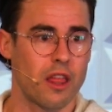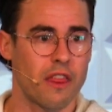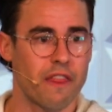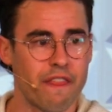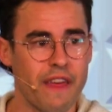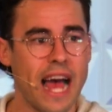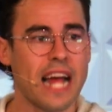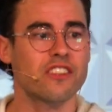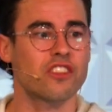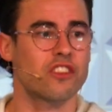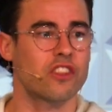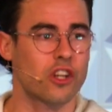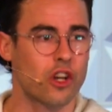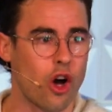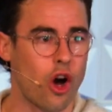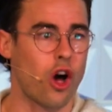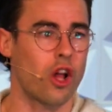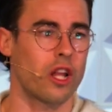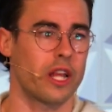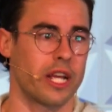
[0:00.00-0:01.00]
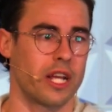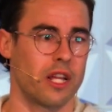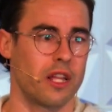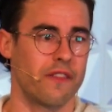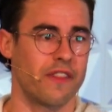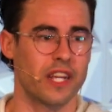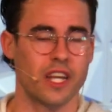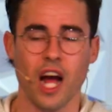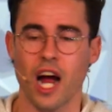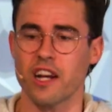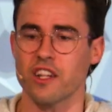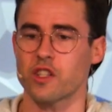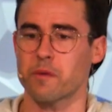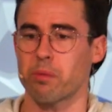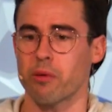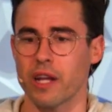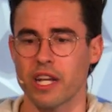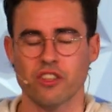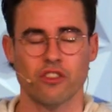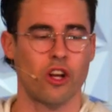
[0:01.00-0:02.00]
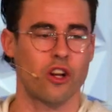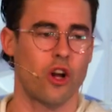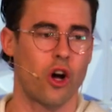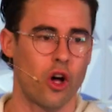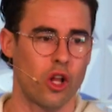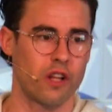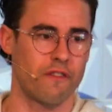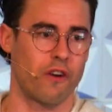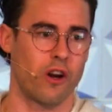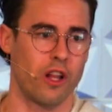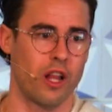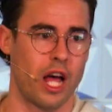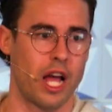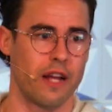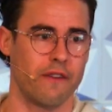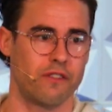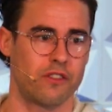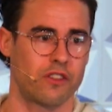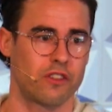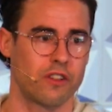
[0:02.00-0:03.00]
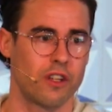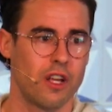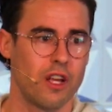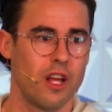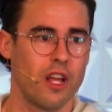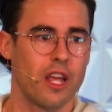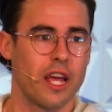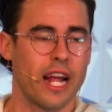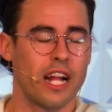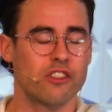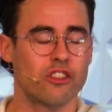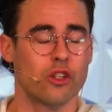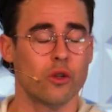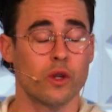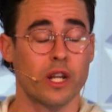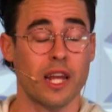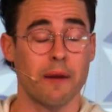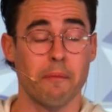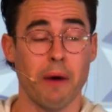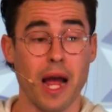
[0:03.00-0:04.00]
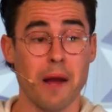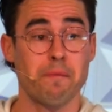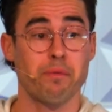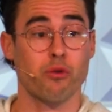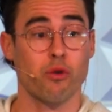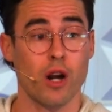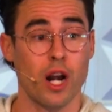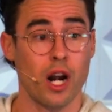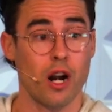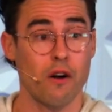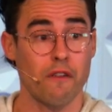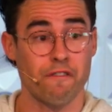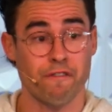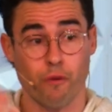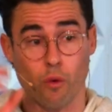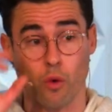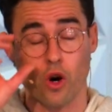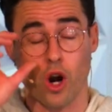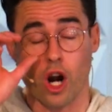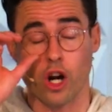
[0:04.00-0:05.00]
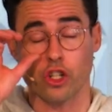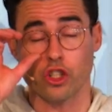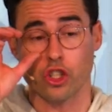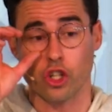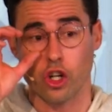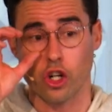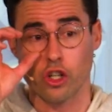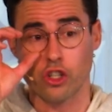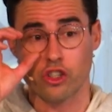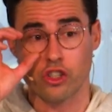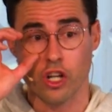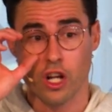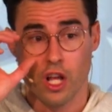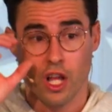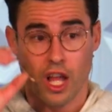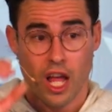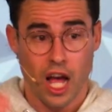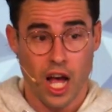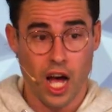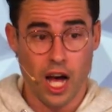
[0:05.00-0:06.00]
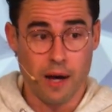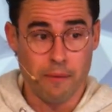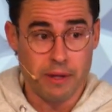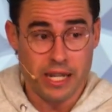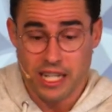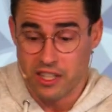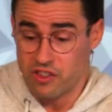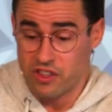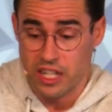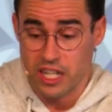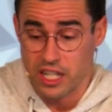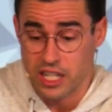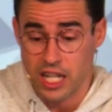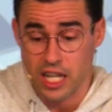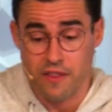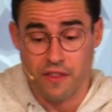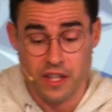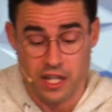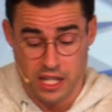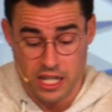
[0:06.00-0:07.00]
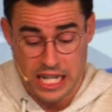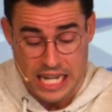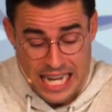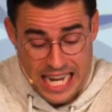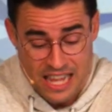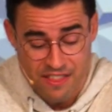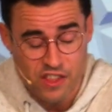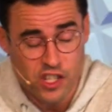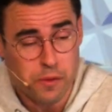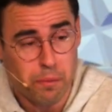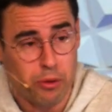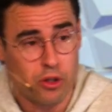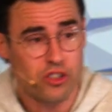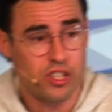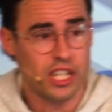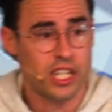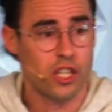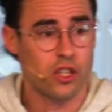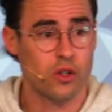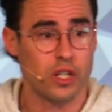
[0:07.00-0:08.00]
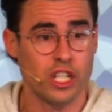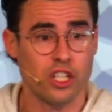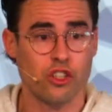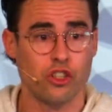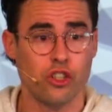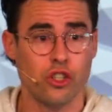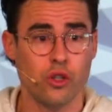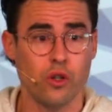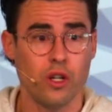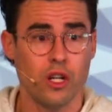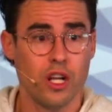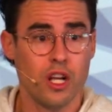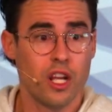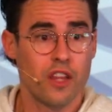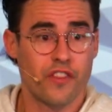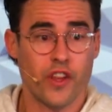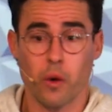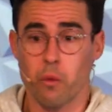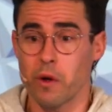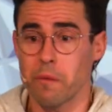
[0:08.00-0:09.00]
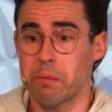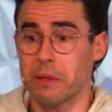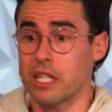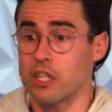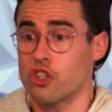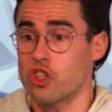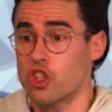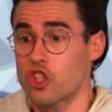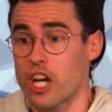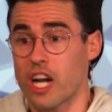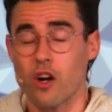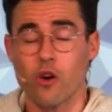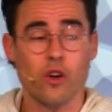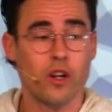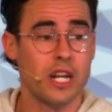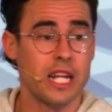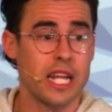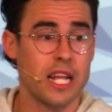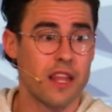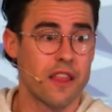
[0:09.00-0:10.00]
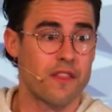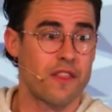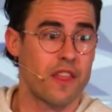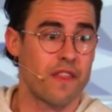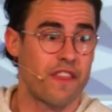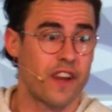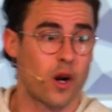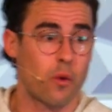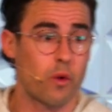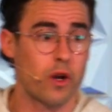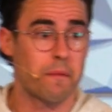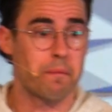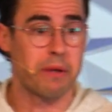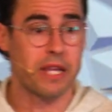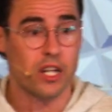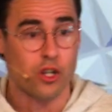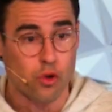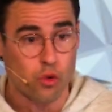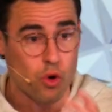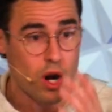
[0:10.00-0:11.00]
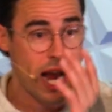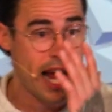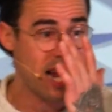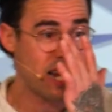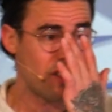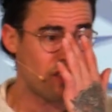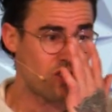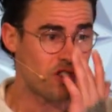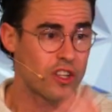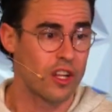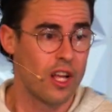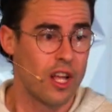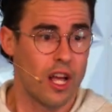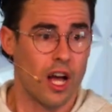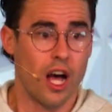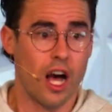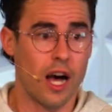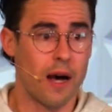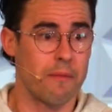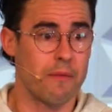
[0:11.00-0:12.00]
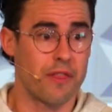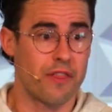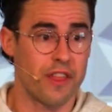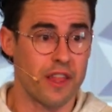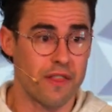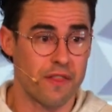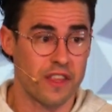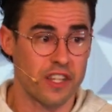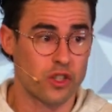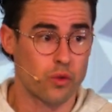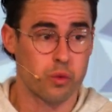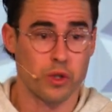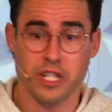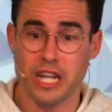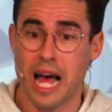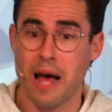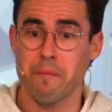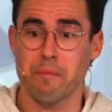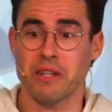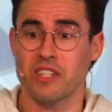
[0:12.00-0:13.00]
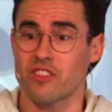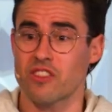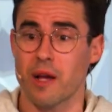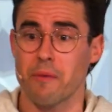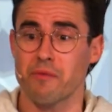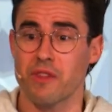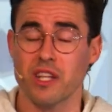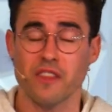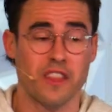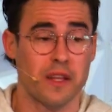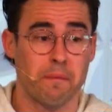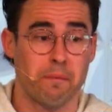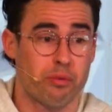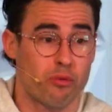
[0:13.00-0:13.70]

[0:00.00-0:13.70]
That's the calling that God has placed on all of our lives. And so, again, my prayer for our church um, is that, again, that in this particular issue, there would be charity, that there would be grace, um, that this would not be something that